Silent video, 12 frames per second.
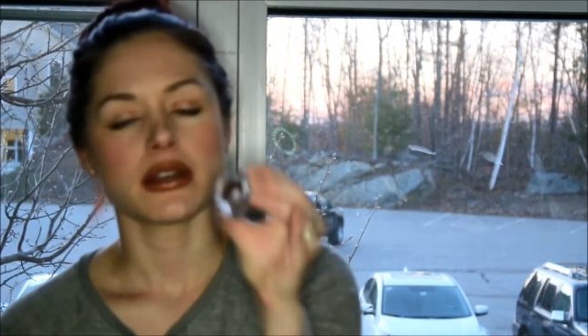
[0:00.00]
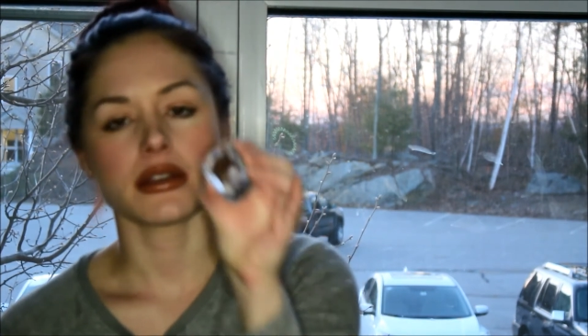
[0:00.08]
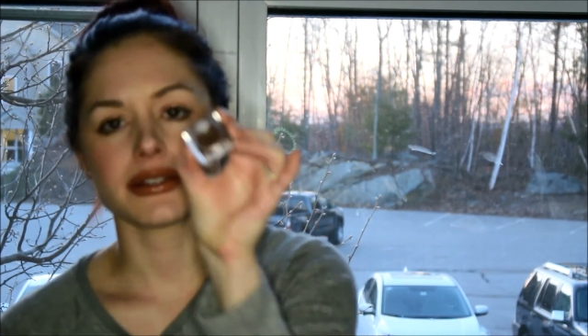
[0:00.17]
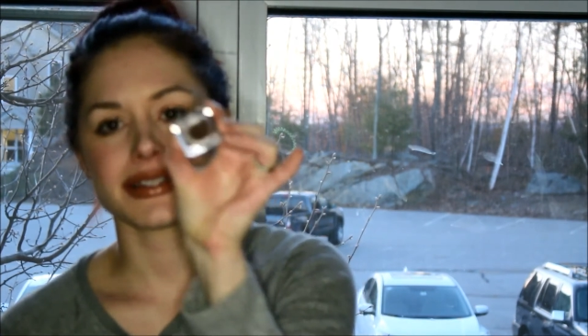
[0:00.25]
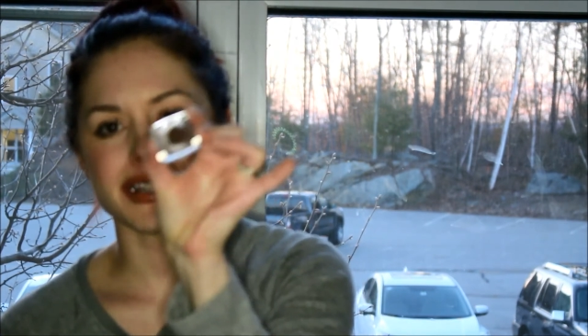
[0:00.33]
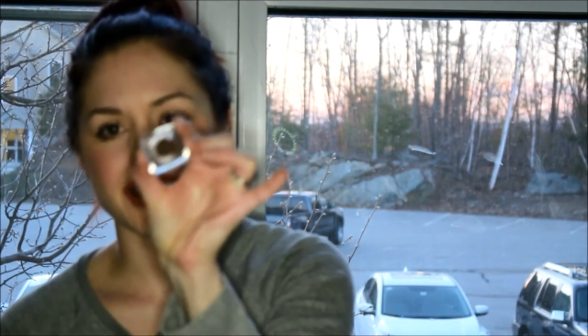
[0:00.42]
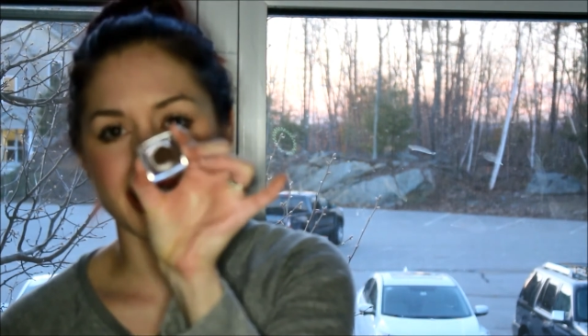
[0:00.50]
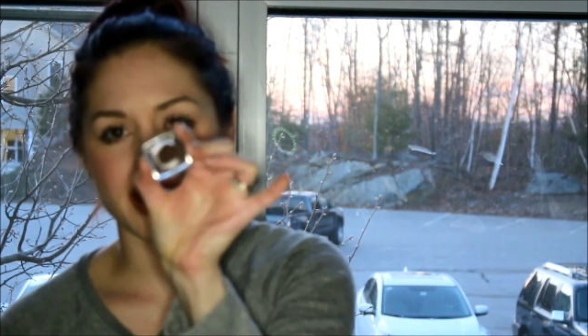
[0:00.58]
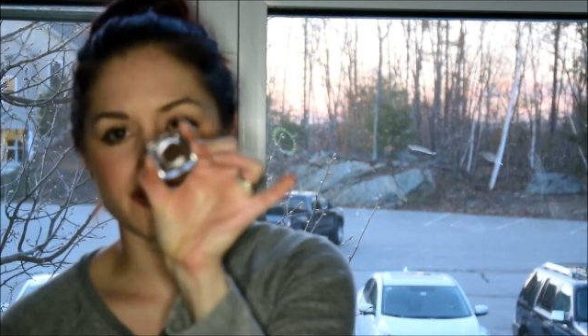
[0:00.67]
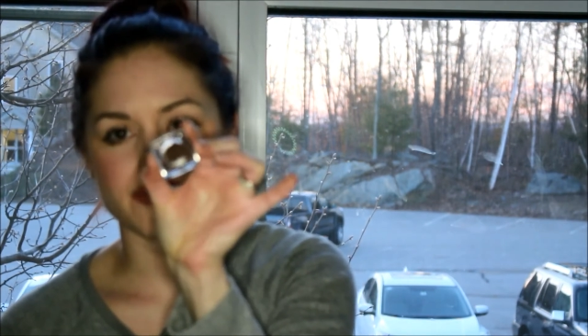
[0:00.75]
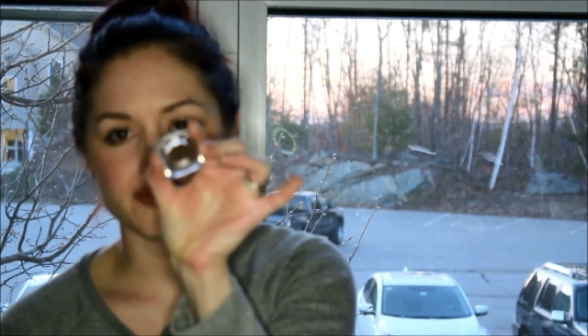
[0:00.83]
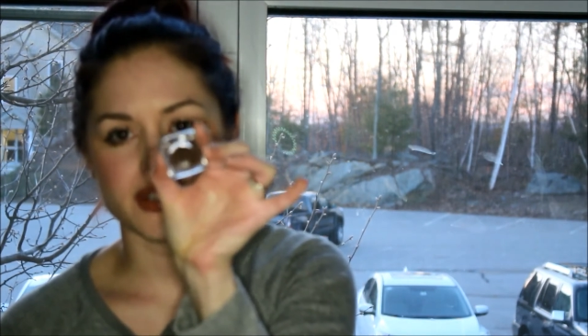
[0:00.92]
You can see
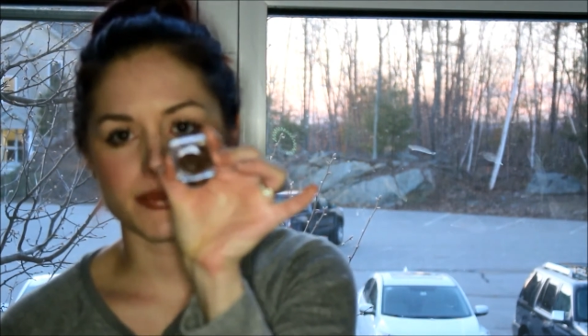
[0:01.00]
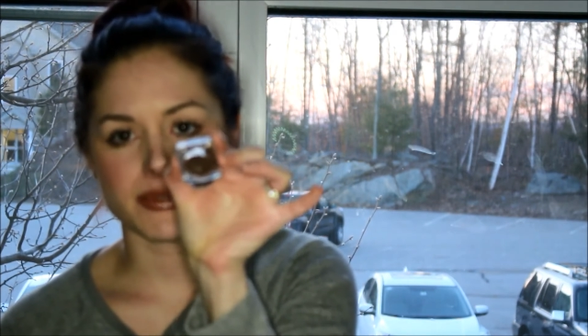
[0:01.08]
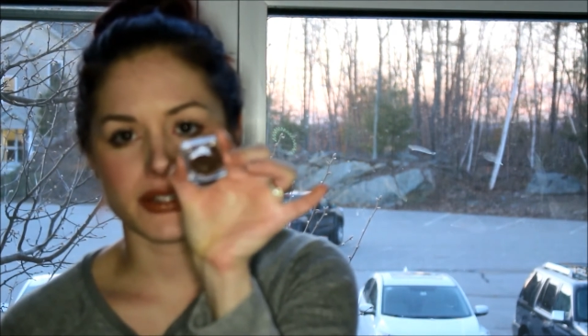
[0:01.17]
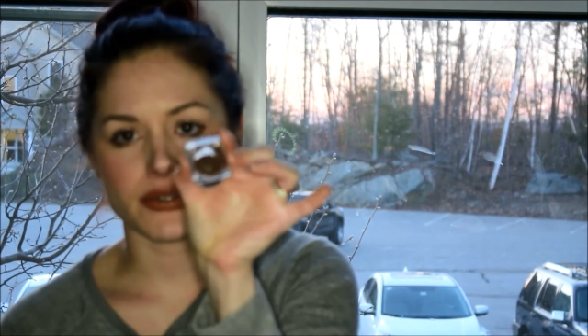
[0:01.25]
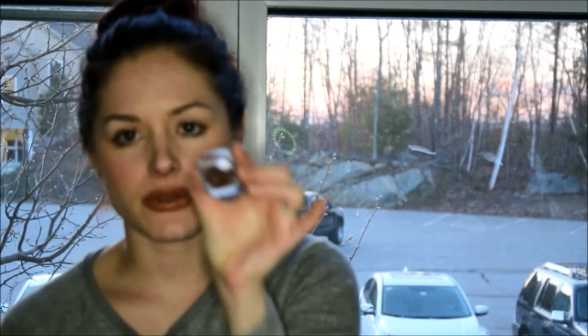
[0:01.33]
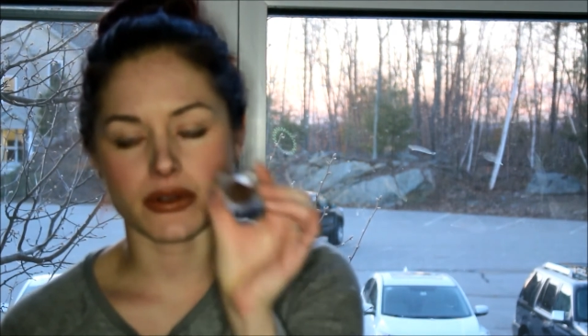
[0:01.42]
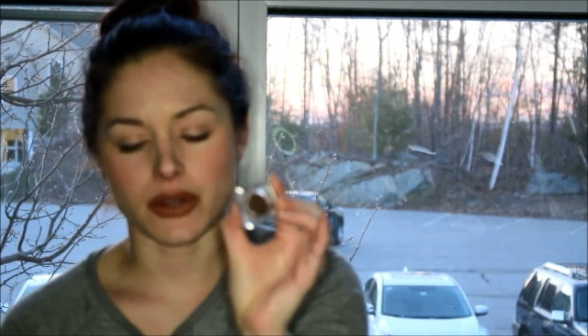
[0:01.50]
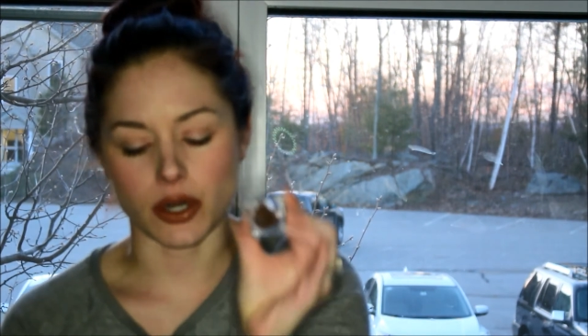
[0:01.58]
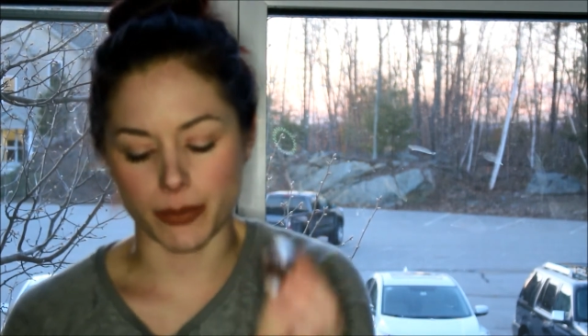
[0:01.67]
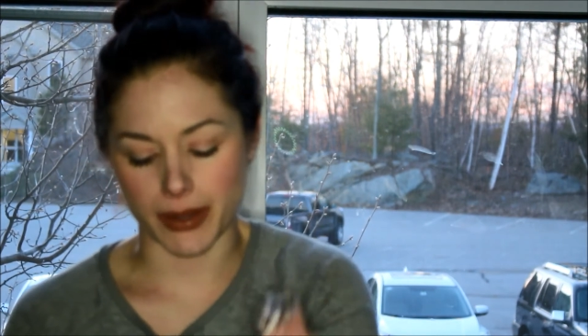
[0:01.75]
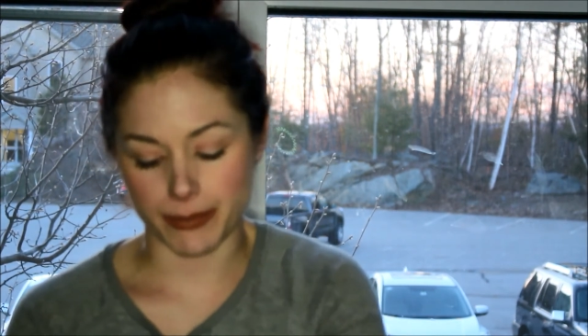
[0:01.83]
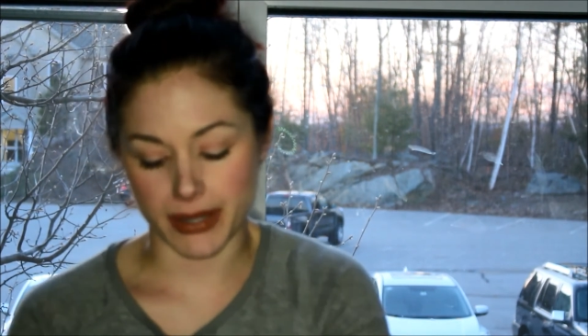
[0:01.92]
I've dipped into it a
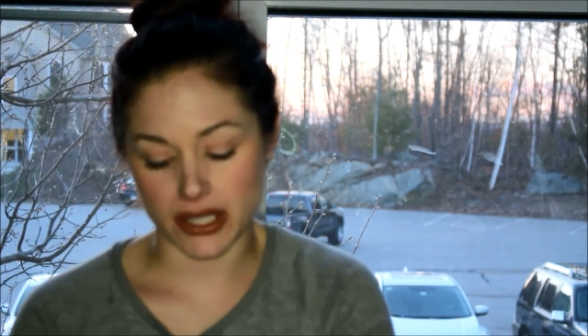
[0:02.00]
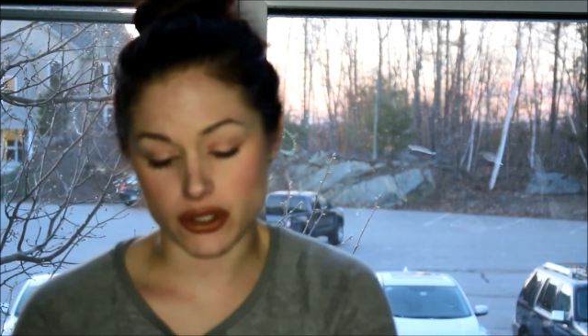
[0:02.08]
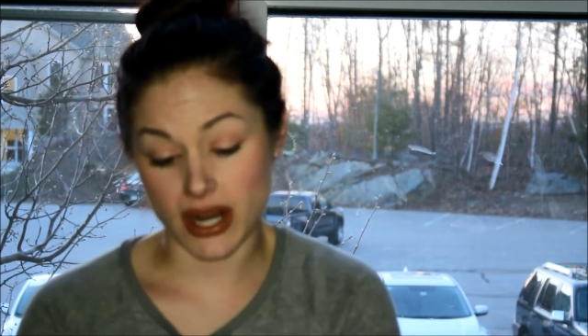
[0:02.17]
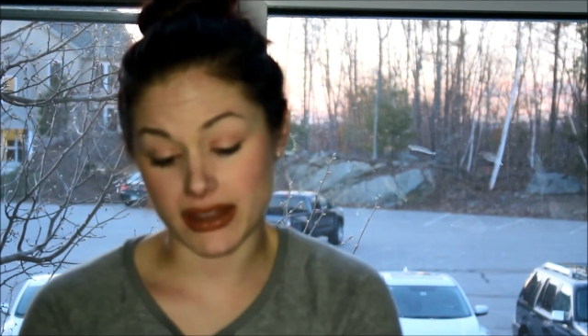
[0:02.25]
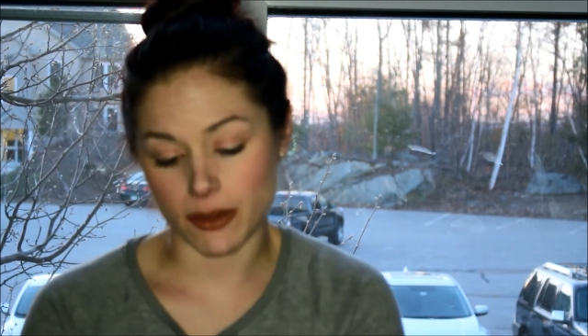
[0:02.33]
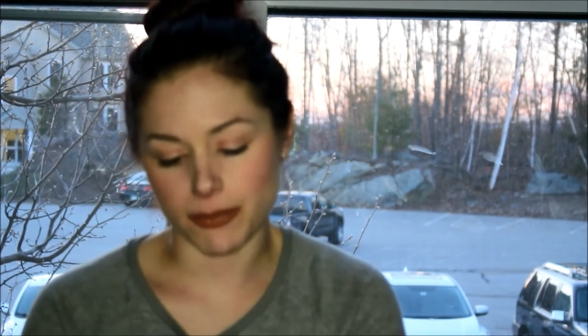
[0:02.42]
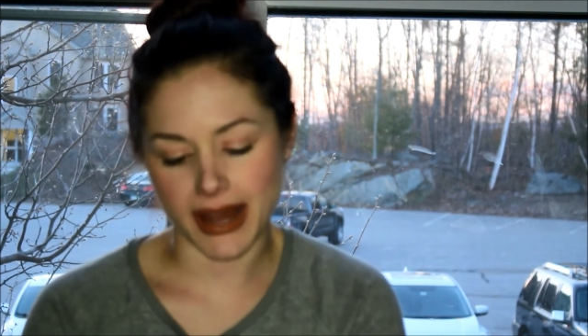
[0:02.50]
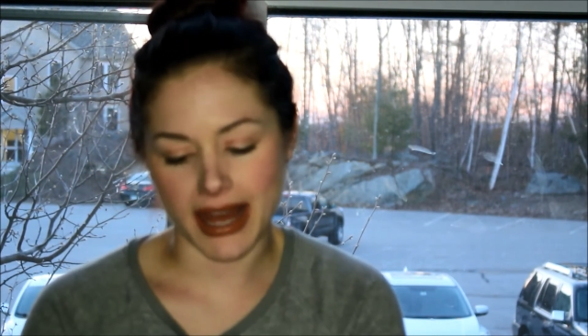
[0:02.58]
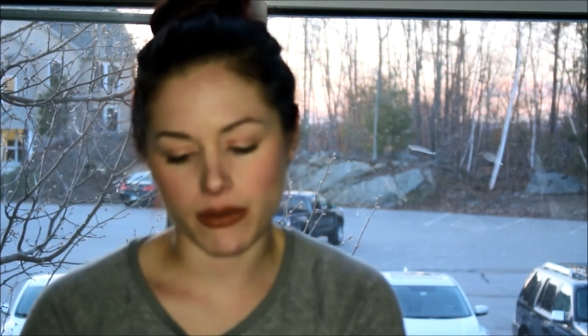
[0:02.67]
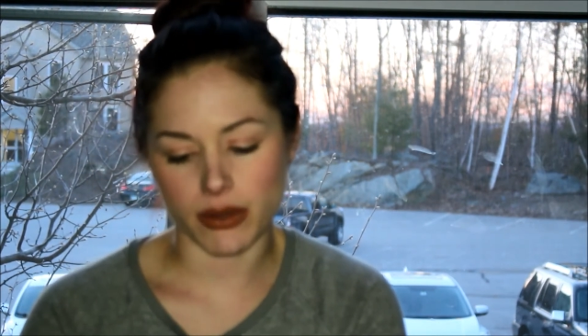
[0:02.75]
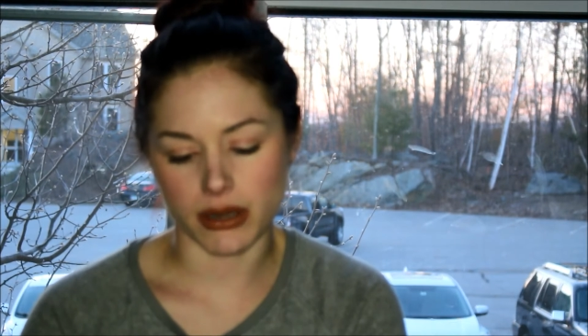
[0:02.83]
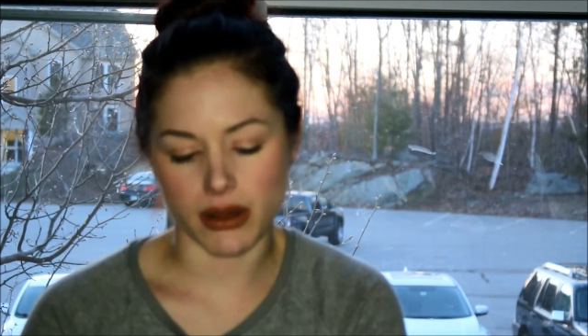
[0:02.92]
little bit, but I tried the
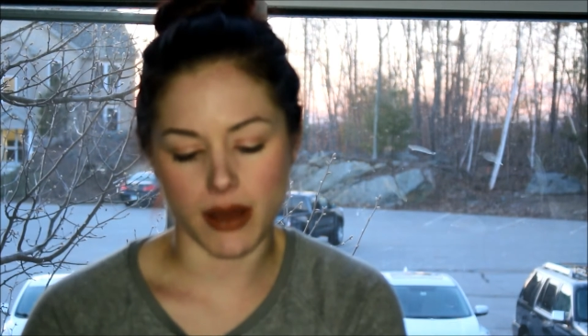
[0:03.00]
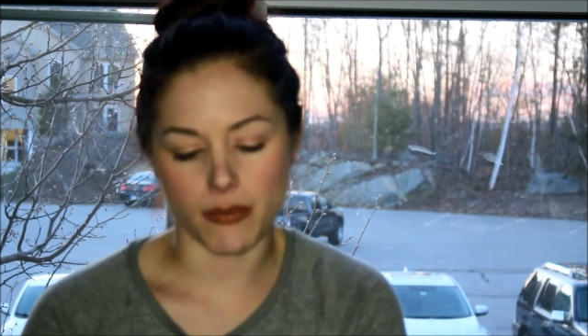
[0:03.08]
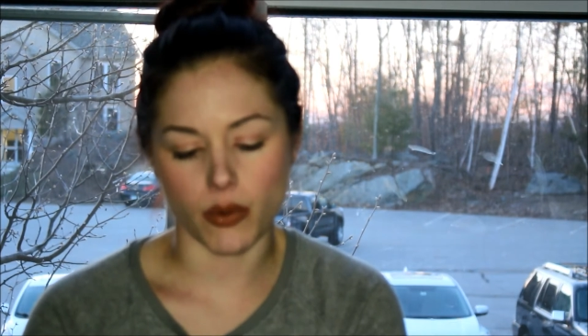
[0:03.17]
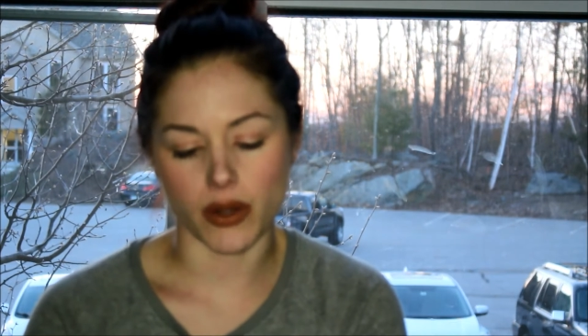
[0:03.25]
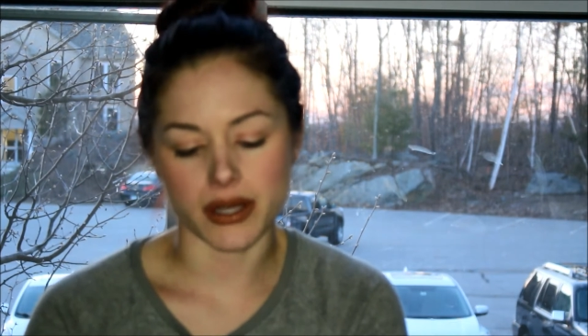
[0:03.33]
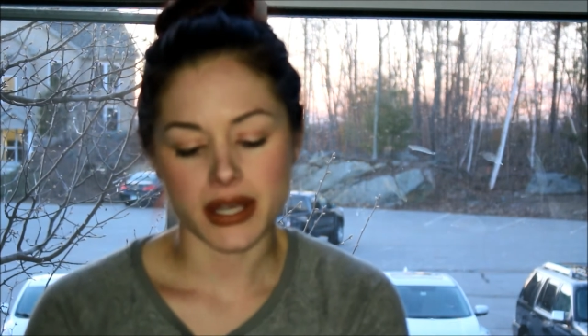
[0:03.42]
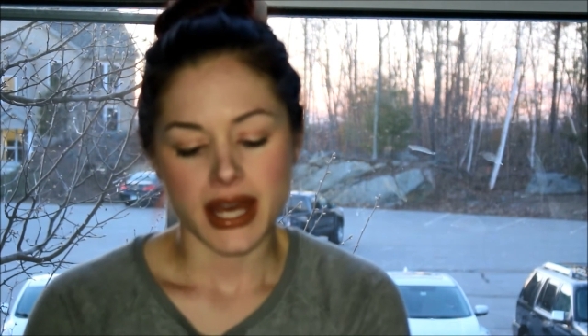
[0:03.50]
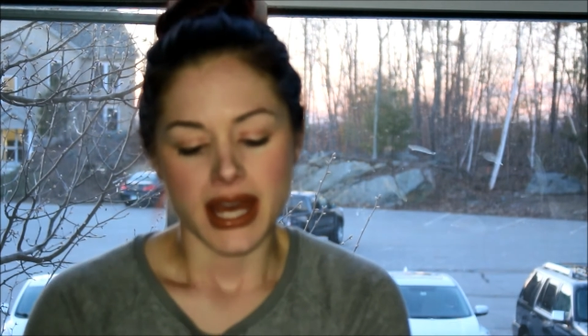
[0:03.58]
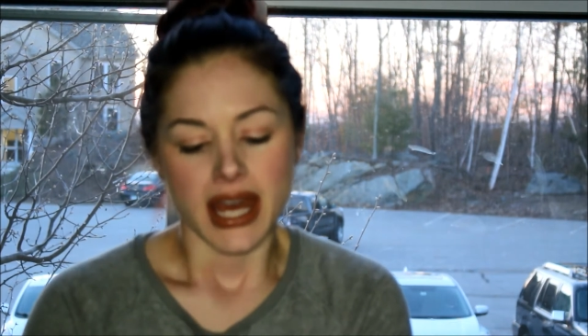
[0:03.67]
black one a lot more.